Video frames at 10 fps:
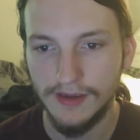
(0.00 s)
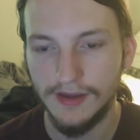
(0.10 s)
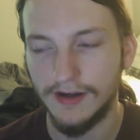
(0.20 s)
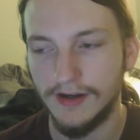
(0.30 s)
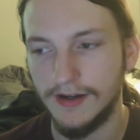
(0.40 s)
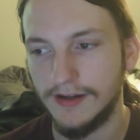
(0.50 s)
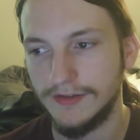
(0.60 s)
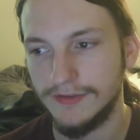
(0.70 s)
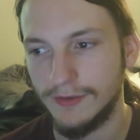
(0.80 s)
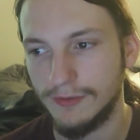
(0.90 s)

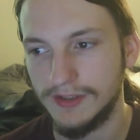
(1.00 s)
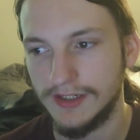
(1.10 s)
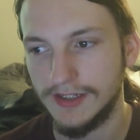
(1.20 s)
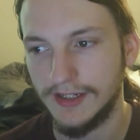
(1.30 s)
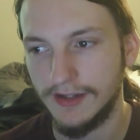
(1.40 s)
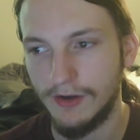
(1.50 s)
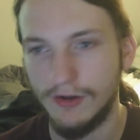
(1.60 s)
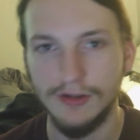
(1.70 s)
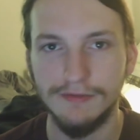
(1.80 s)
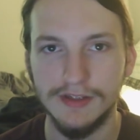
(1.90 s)
so that we can get
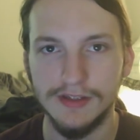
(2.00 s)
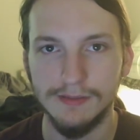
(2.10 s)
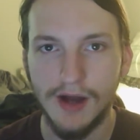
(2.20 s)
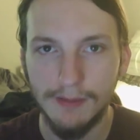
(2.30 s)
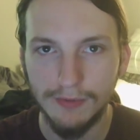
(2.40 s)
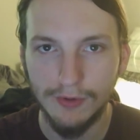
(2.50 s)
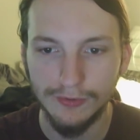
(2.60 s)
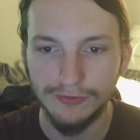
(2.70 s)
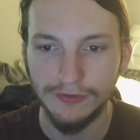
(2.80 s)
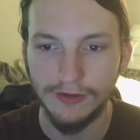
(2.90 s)
all of the pop
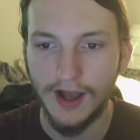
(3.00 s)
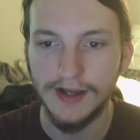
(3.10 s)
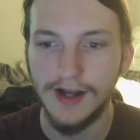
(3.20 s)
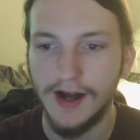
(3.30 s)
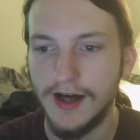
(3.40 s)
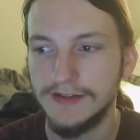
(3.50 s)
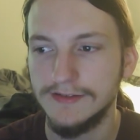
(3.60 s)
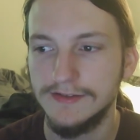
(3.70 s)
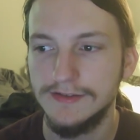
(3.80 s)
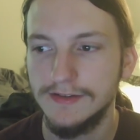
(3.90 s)
culture
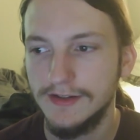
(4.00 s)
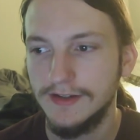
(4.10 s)
icons